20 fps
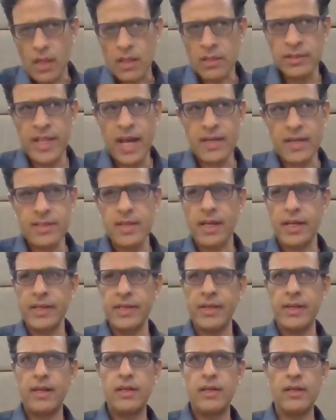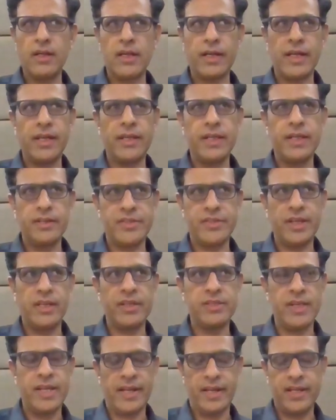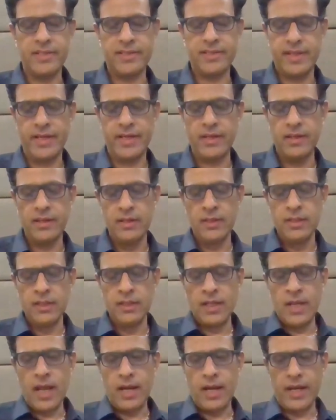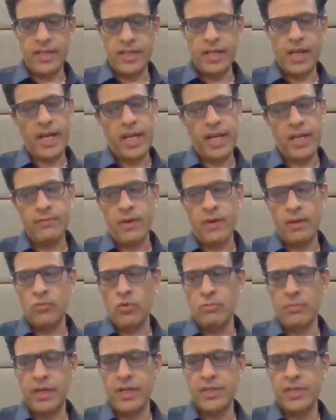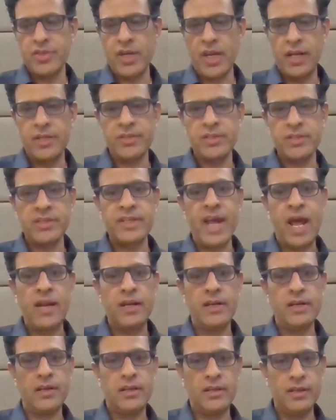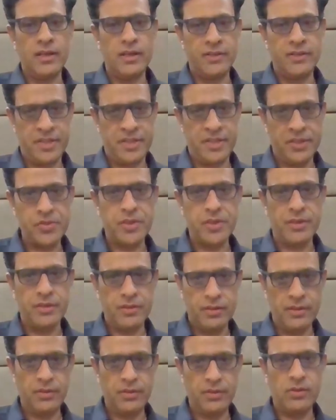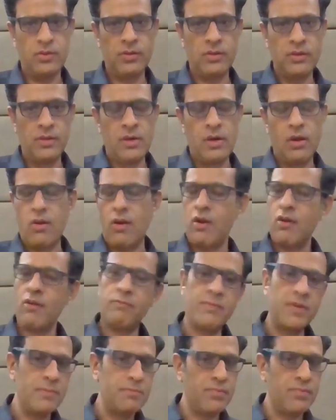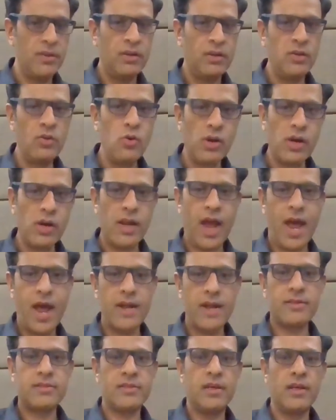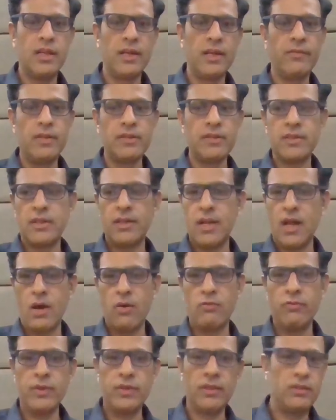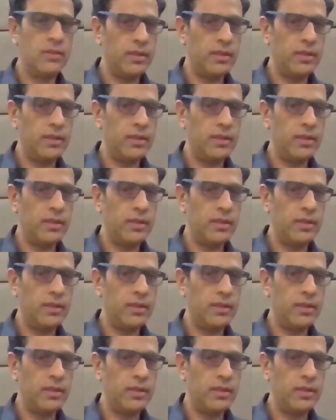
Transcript: That's again a challenge, like I said. And I think again one more bigger challenge is the talent retention. A lot of people look at Sterling Wilson now with